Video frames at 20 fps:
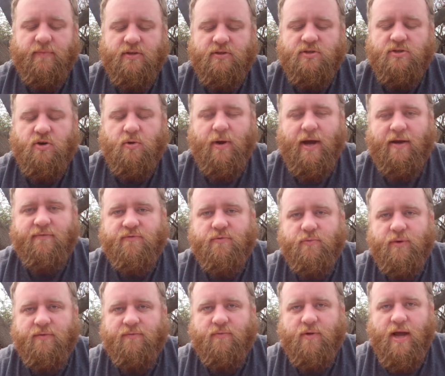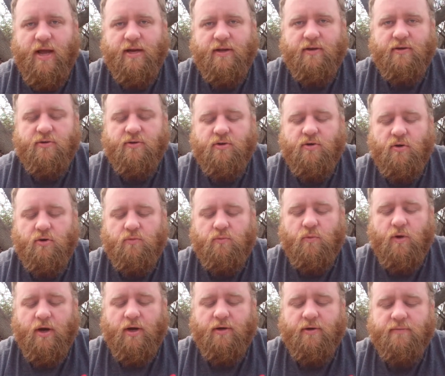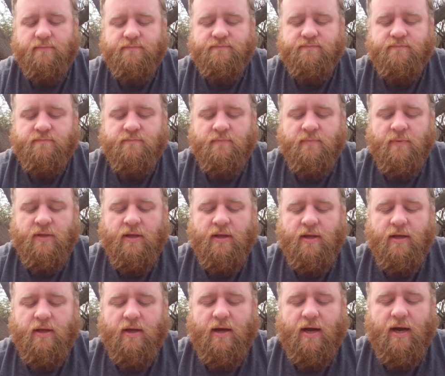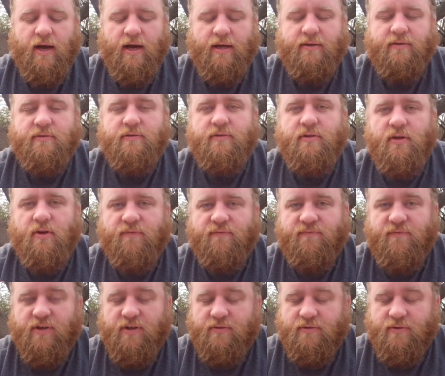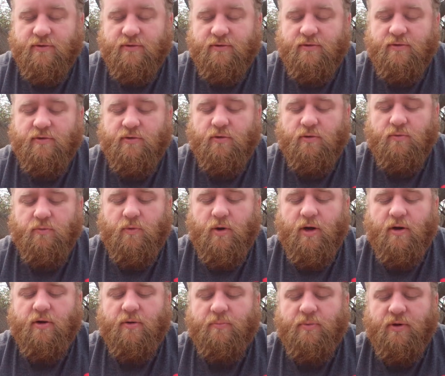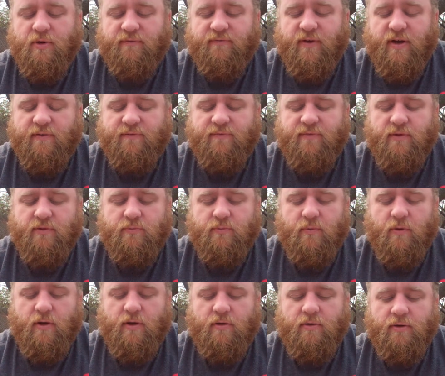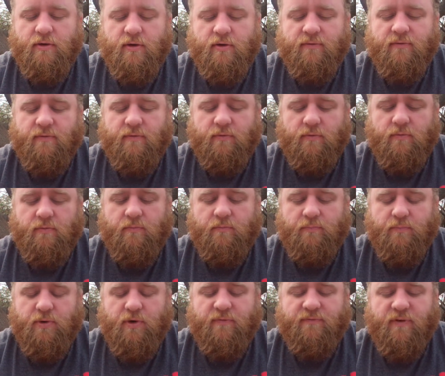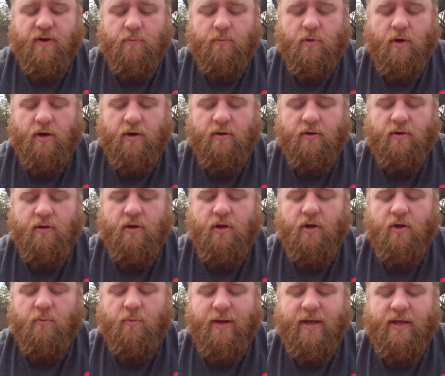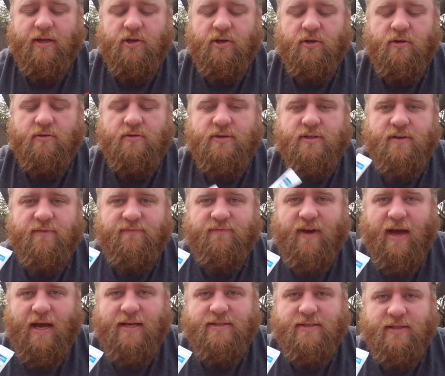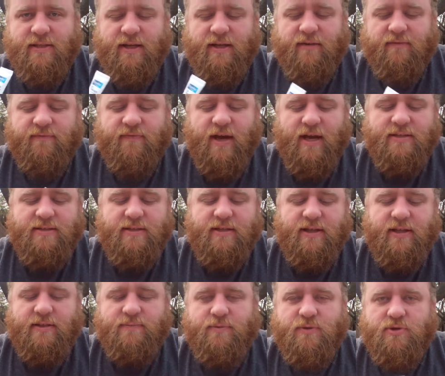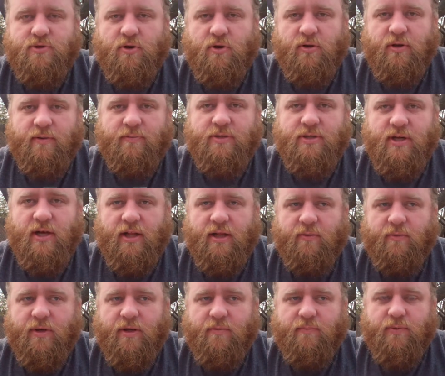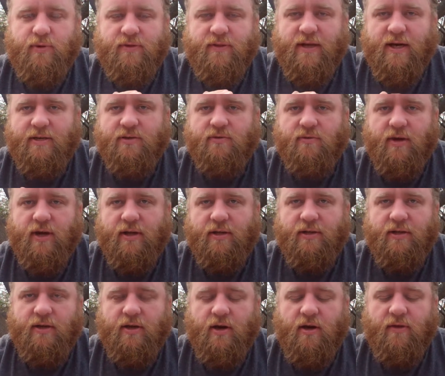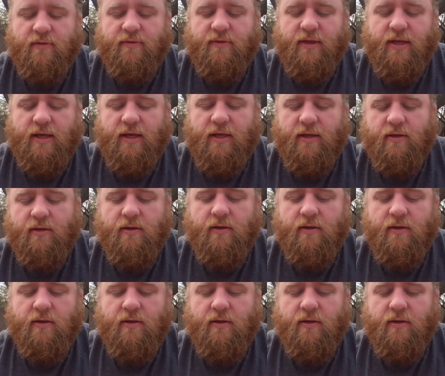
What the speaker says: So after we've ran it under cold water, you know, filtered cold water, purified purified water, we can use Vaseline. Vaseline is petroleum jelly. We can put that directly on the